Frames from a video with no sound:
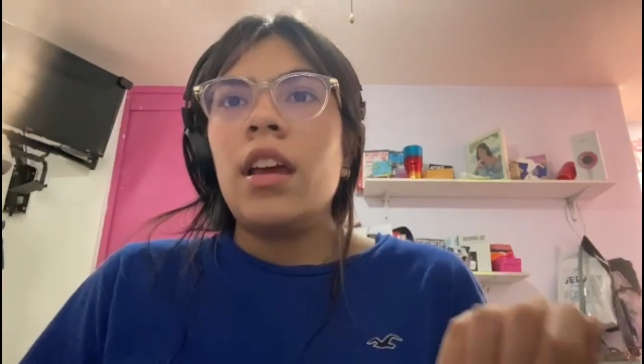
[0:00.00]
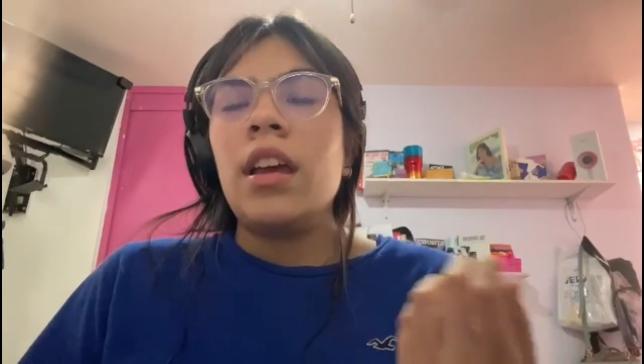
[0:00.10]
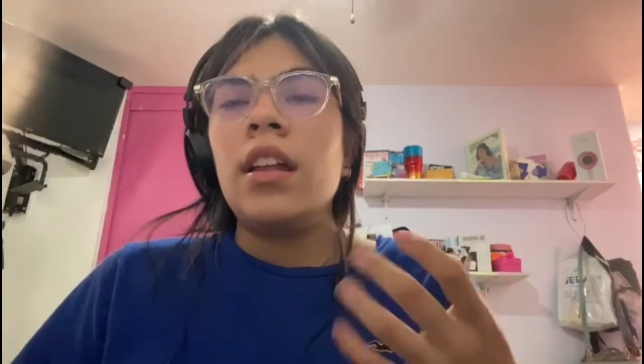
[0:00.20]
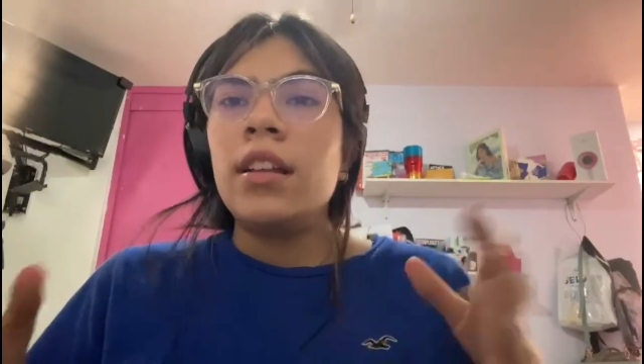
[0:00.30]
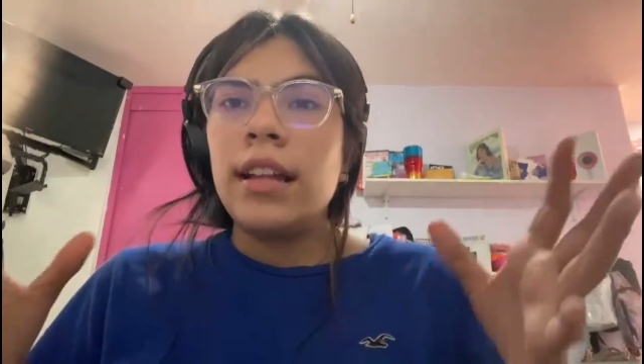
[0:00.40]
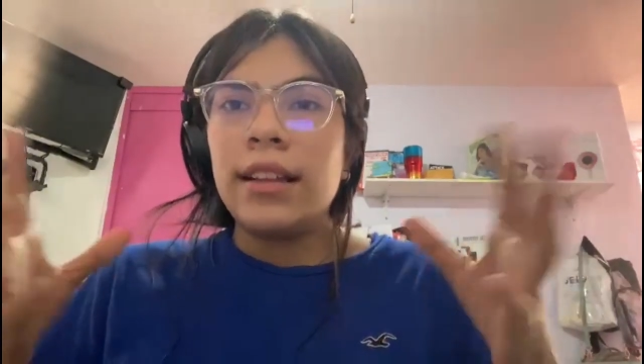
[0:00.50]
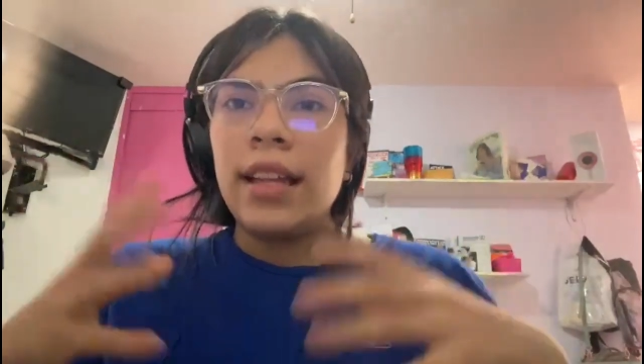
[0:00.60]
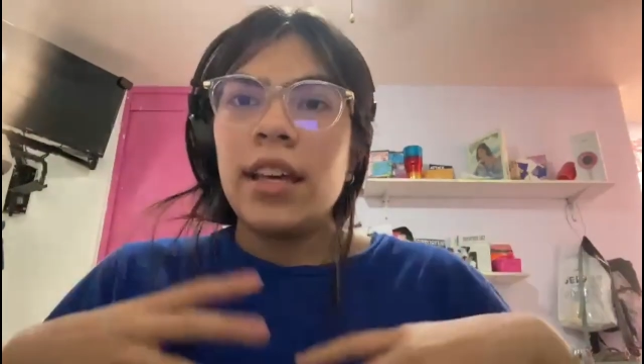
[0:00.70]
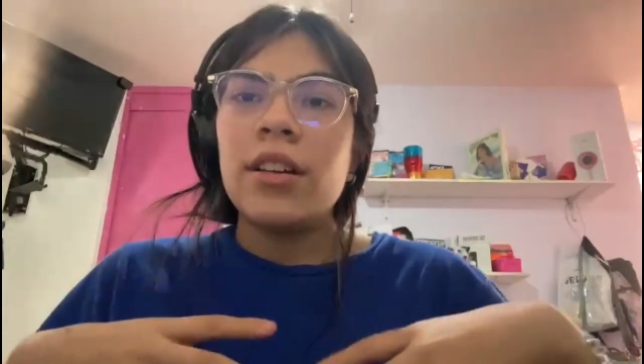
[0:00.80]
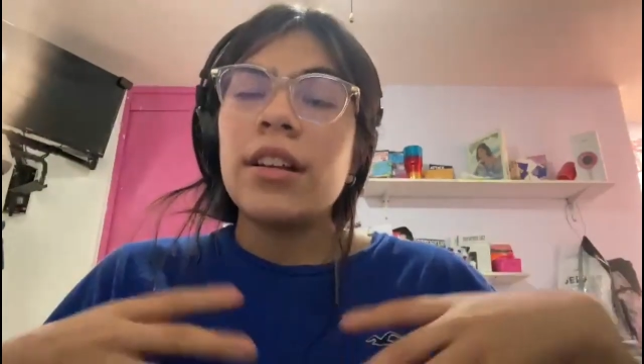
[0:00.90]
and
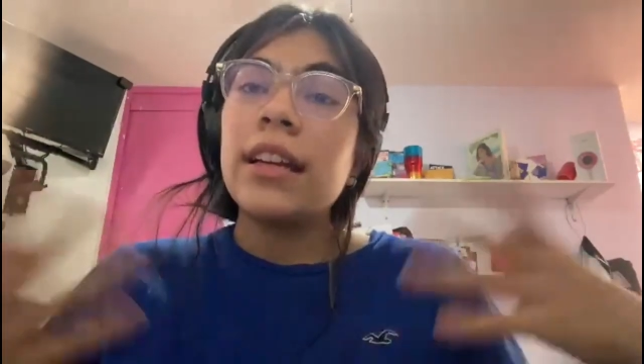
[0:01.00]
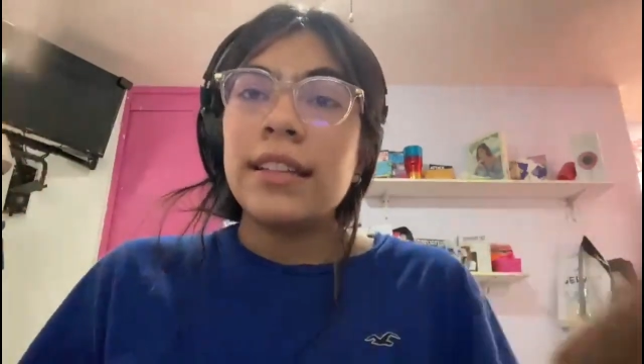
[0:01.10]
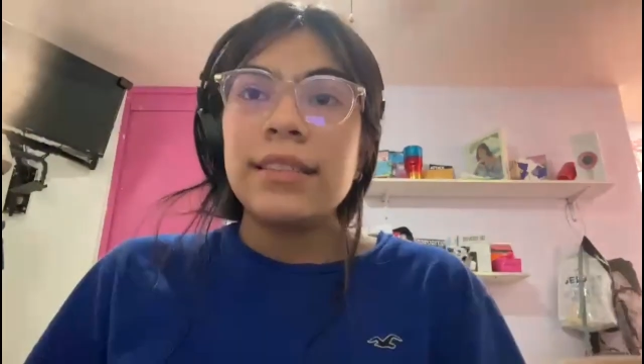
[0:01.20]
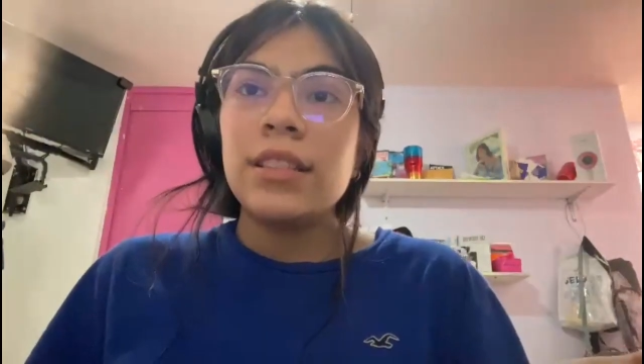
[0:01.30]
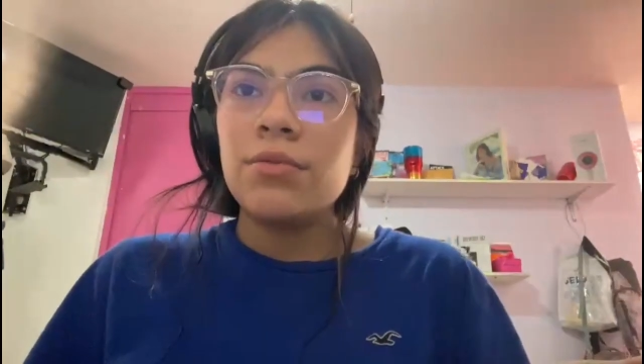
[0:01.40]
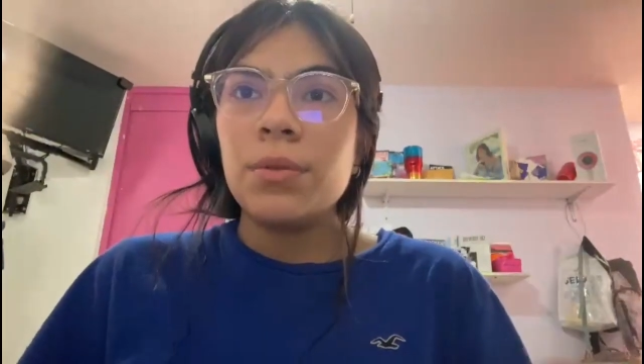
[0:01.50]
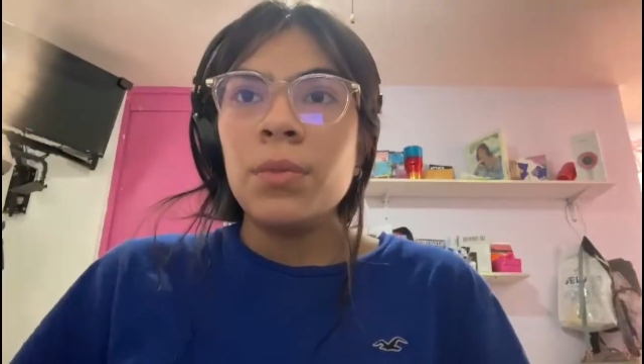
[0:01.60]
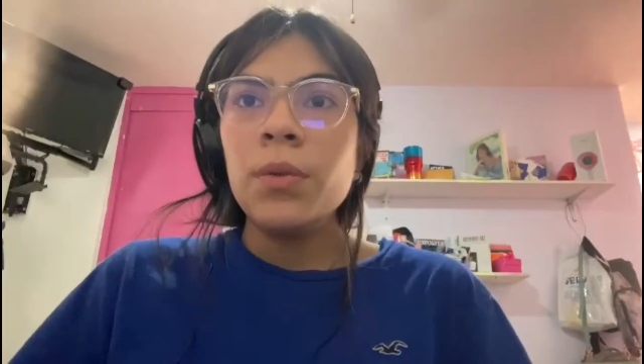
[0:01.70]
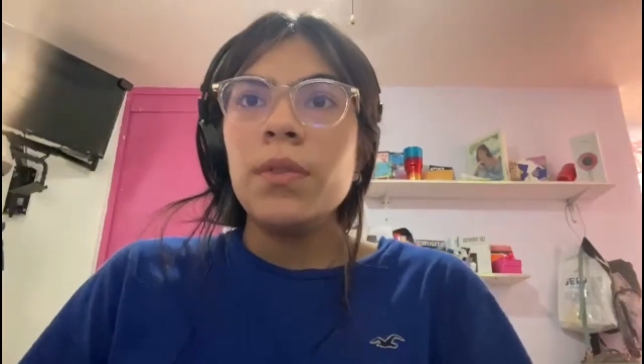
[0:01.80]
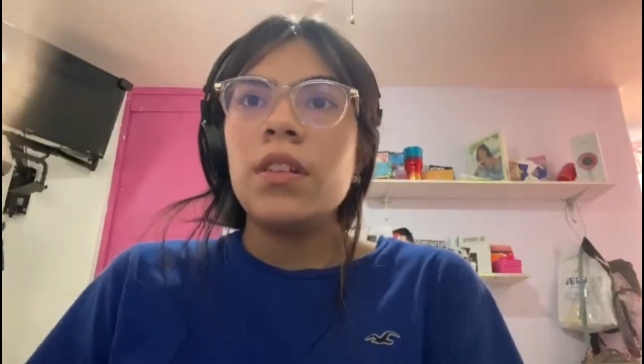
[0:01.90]
they are easily
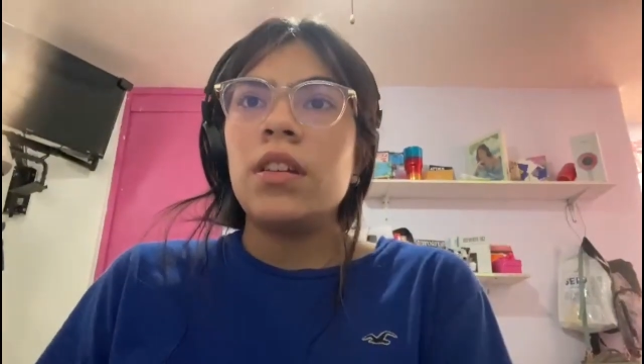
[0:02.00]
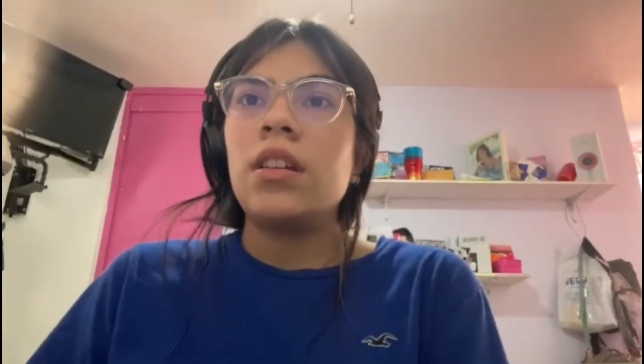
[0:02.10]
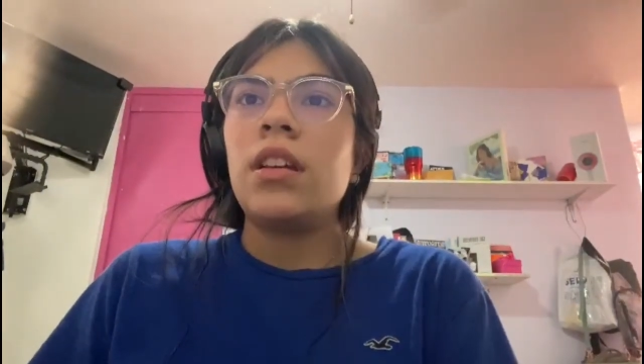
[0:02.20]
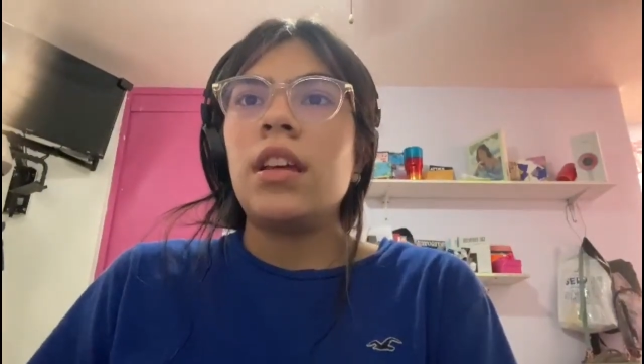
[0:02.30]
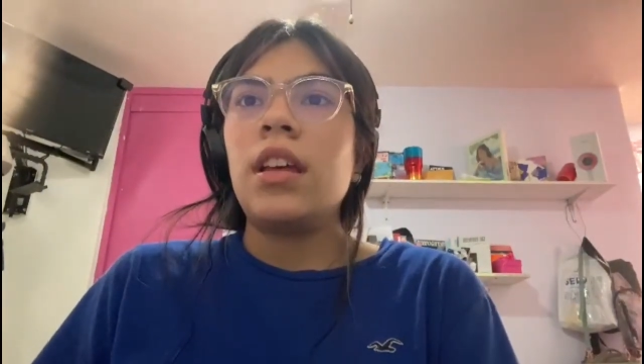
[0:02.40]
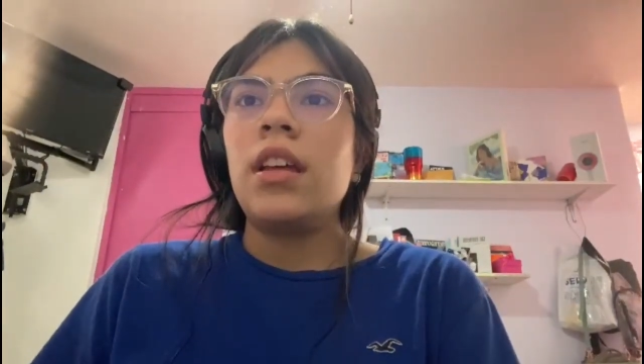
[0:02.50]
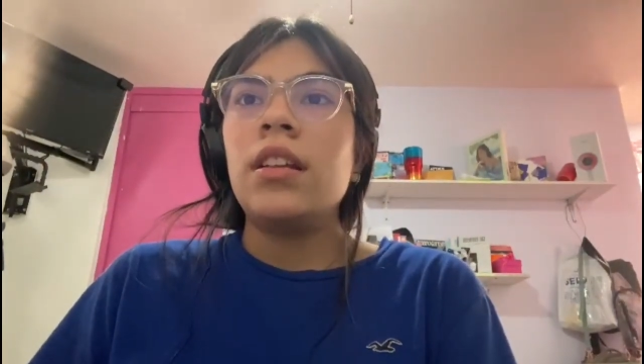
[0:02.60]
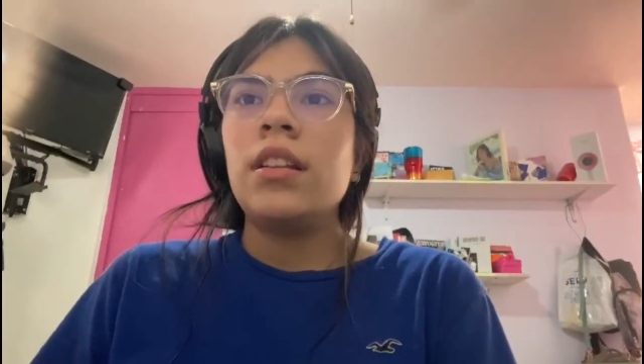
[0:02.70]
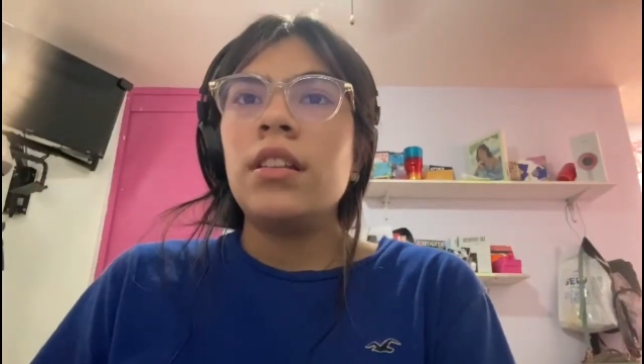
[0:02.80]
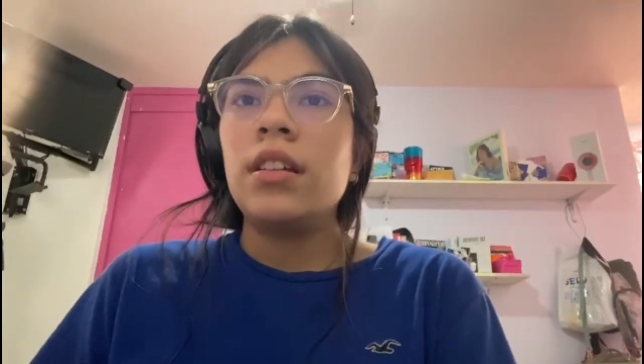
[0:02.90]
removed
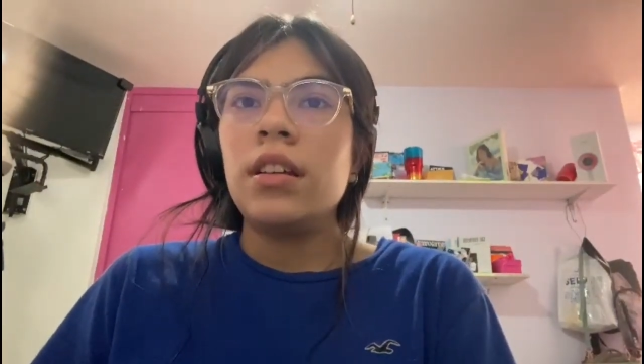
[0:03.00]
and